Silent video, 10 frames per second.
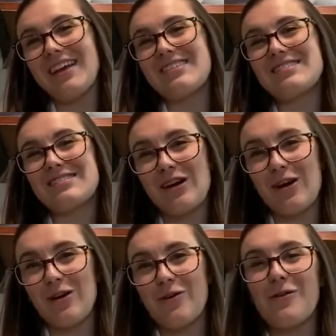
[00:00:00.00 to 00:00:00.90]

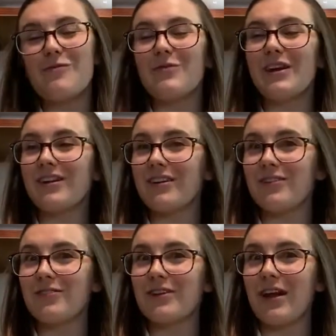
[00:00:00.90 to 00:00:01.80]
So we are going to
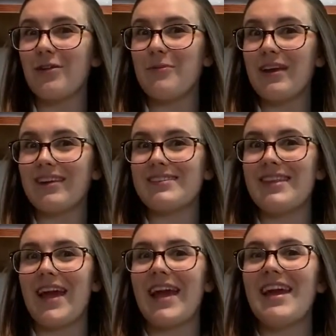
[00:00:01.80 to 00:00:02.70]
learn how to make it
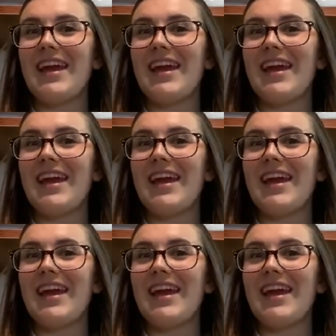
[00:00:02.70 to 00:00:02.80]
today,